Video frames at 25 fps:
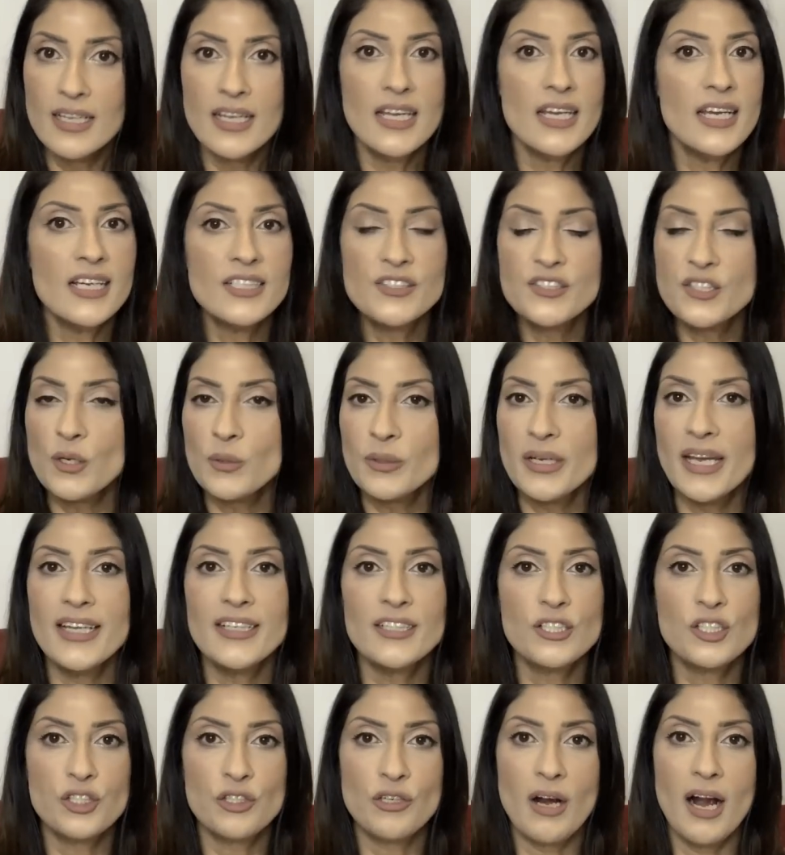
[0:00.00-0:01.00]
it's okay to
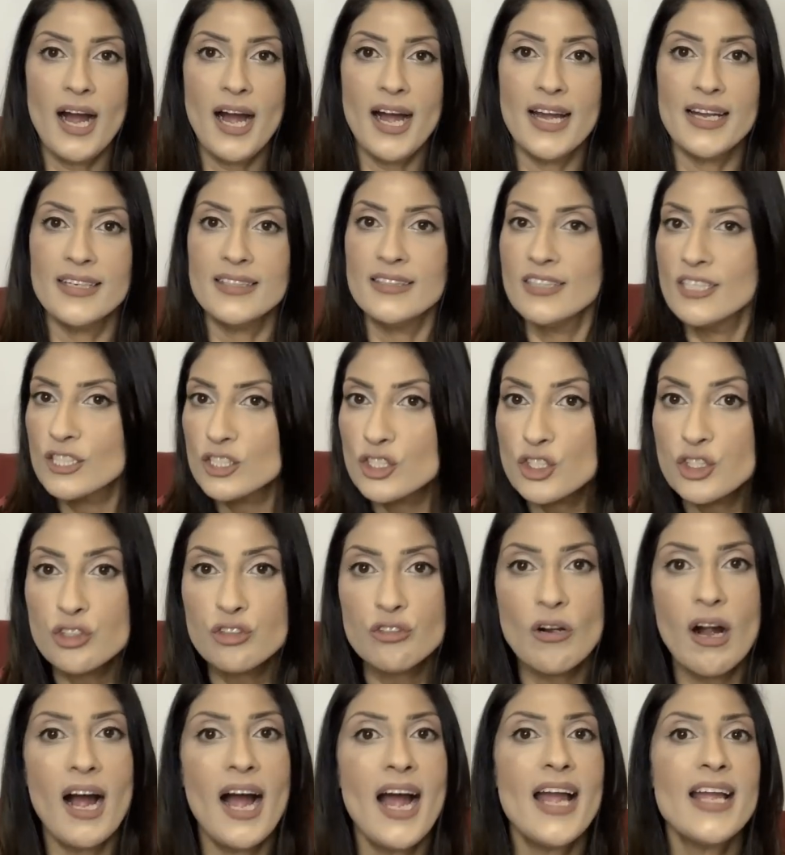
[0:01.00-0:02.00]
try.
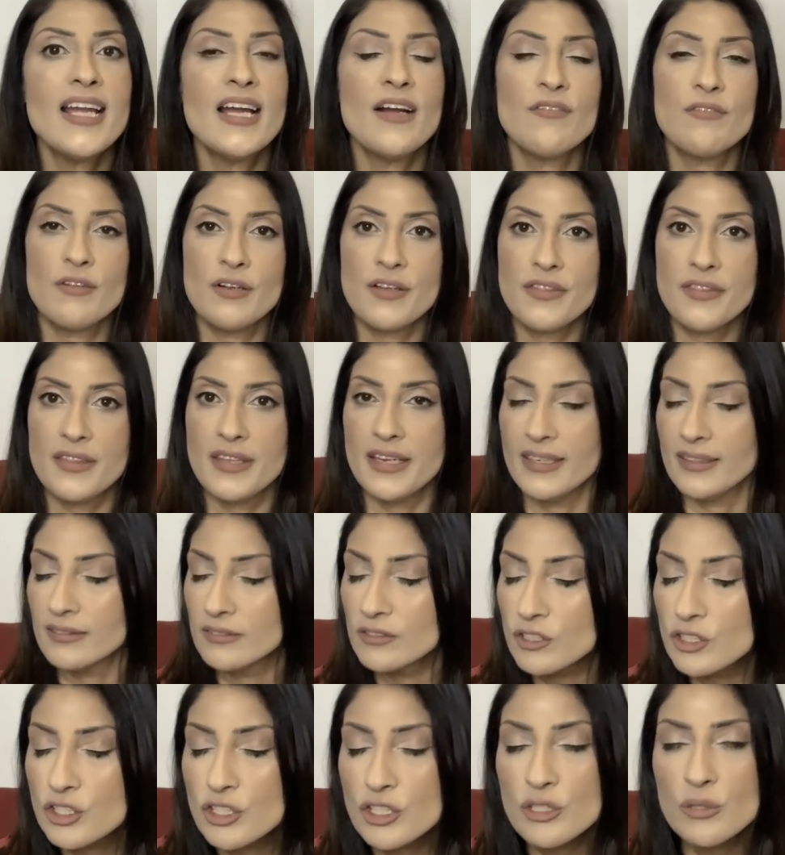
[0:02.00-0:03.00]
Try everything.
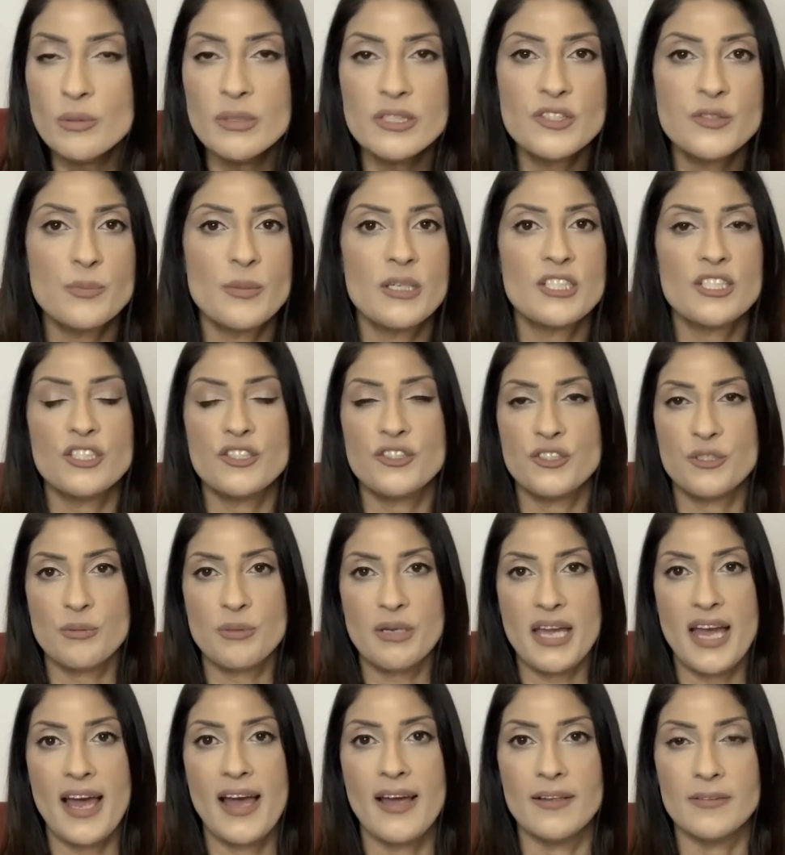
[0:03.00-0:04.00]
Do as much as you
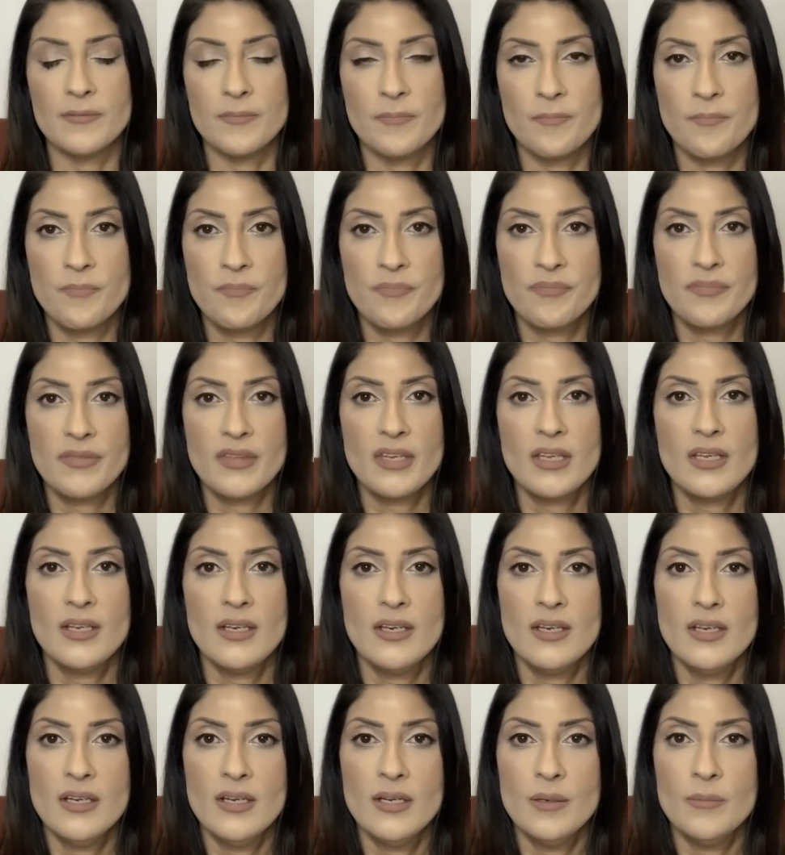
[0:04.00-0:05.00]
can.
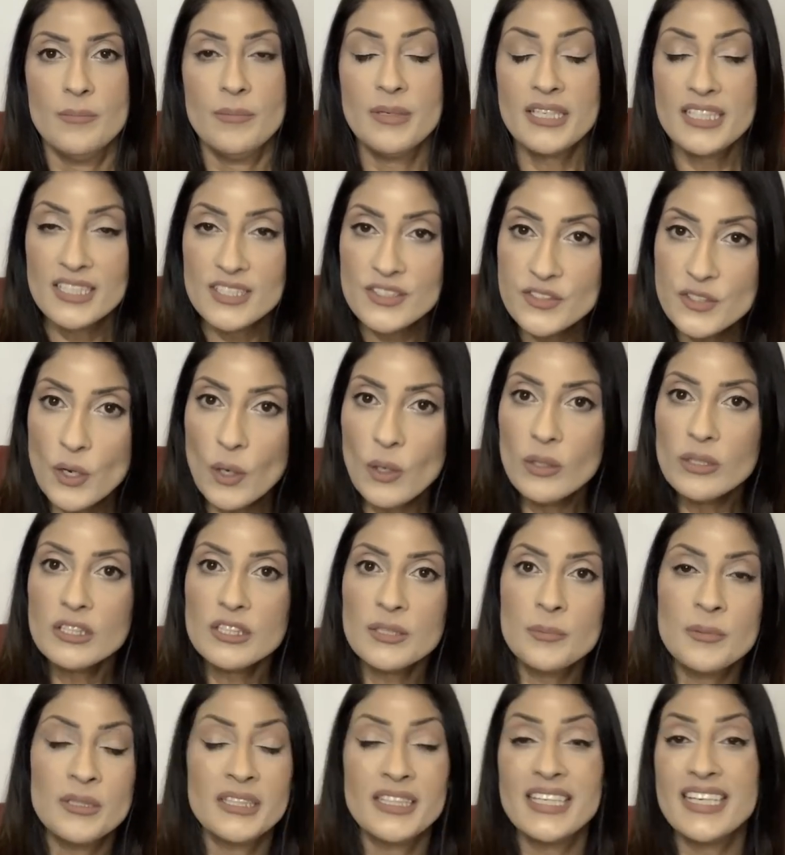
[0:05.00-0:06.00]
because
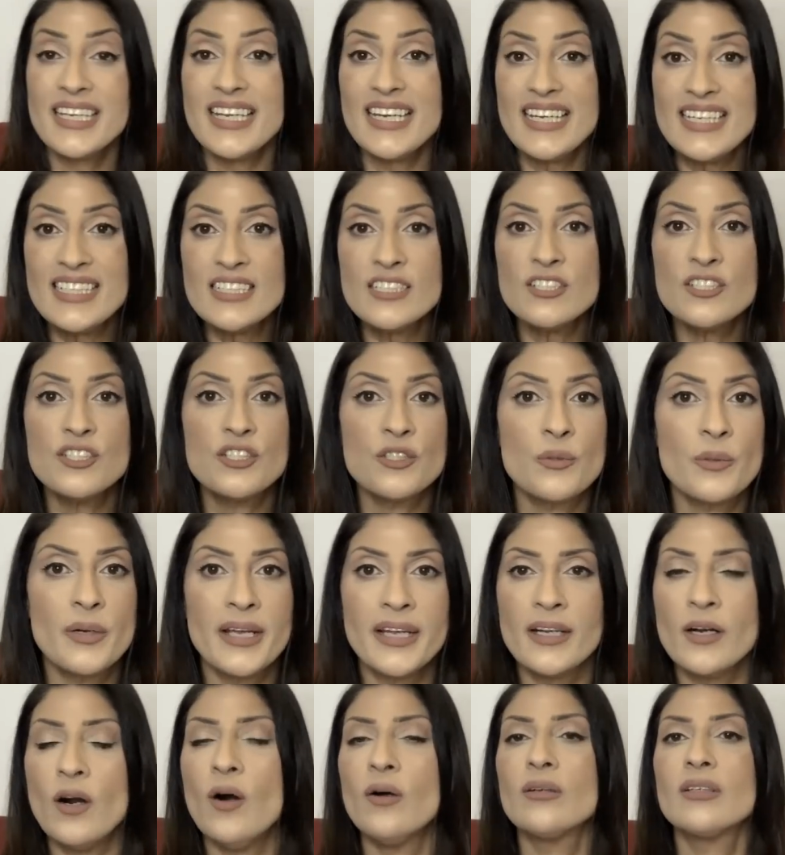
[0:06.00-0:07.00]
ultimately in
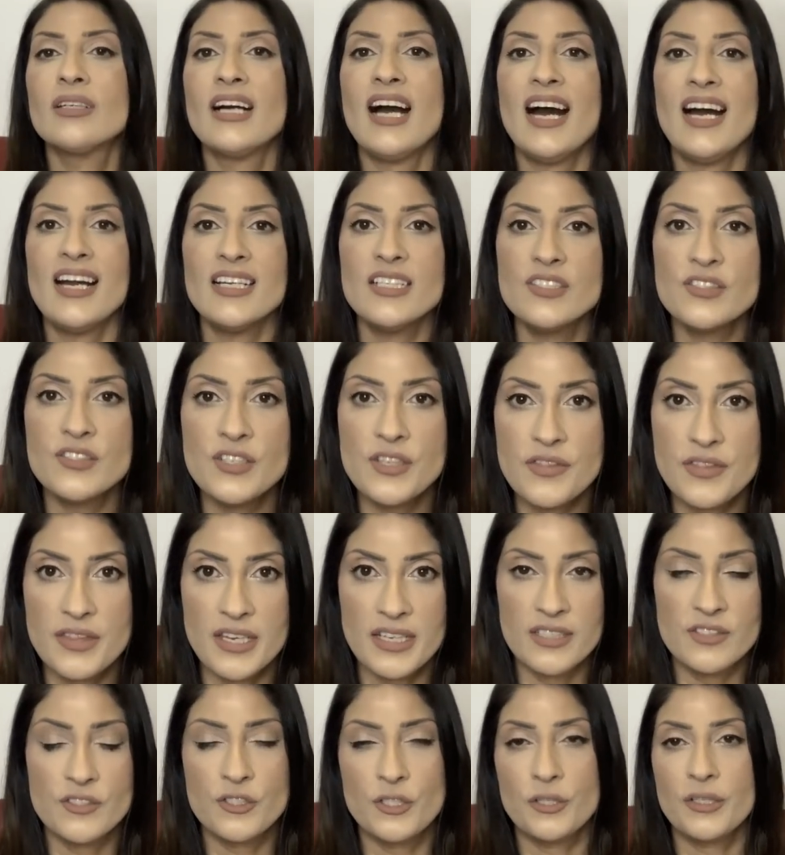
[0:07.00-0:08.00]
doing all kinds of
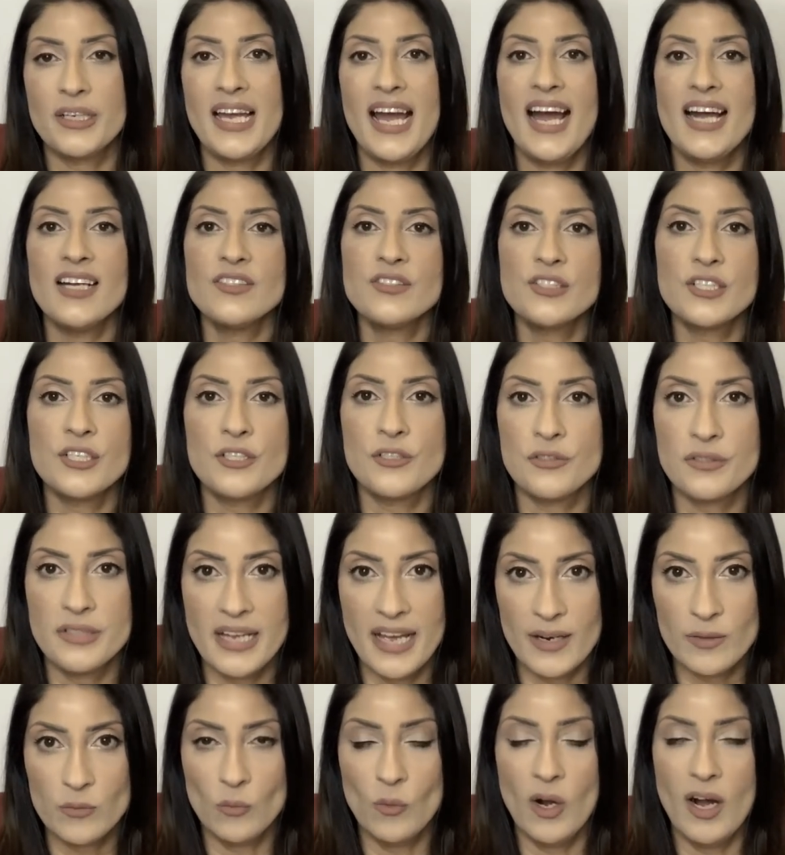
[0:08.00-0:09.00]
things, you're casting your
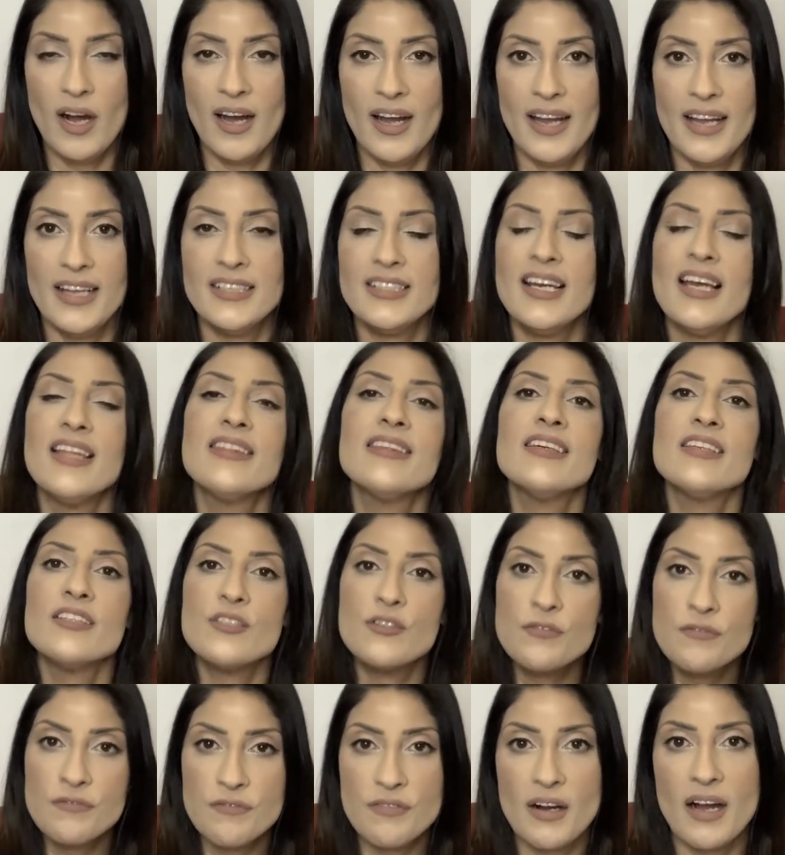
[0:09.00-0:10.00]
net wide and then
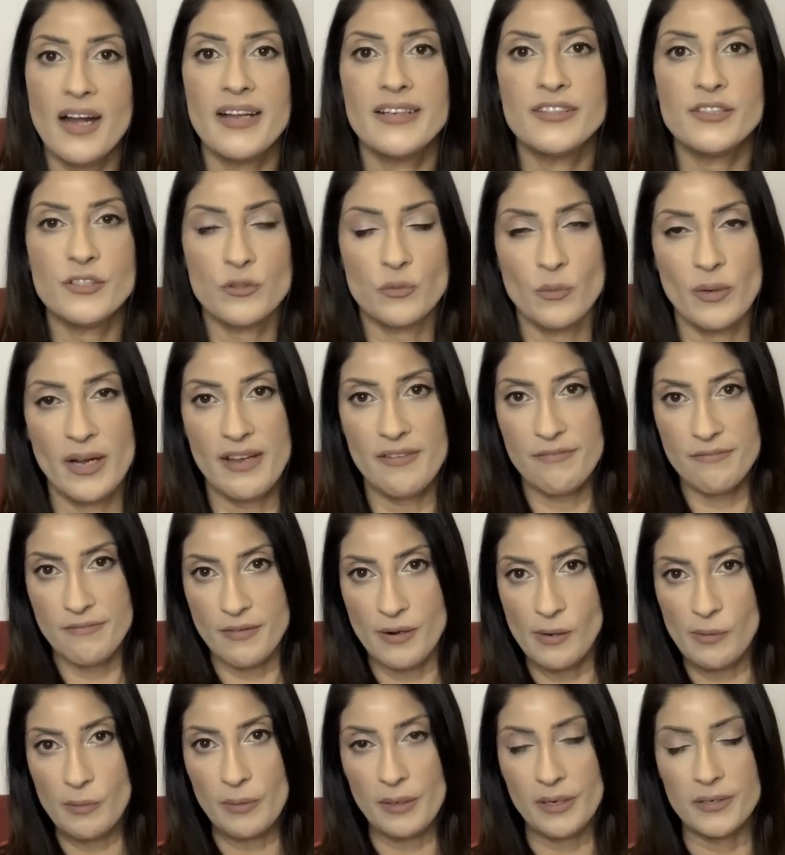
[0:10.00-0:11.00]
you find your way
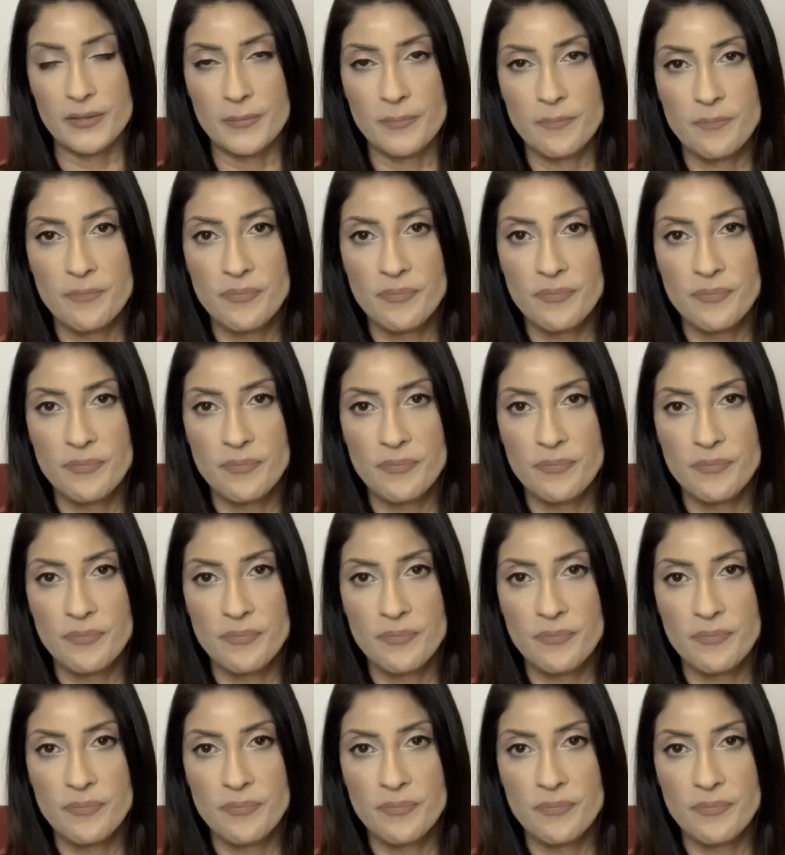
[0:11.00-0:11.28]
forward.